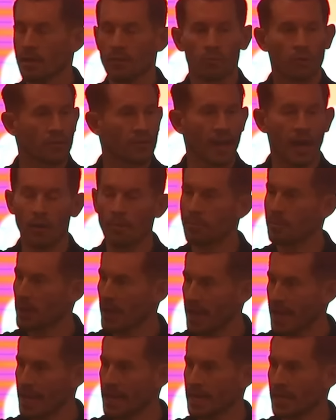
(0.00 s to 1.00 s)
Without
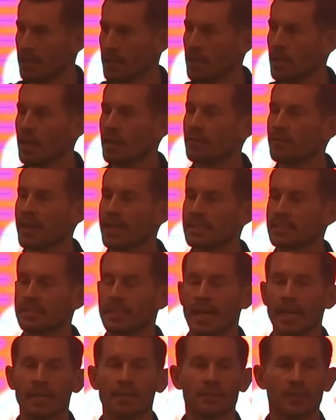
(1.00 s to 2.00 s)
pain, they
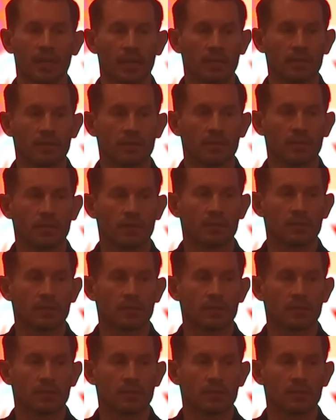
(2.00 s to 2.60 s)
stay in the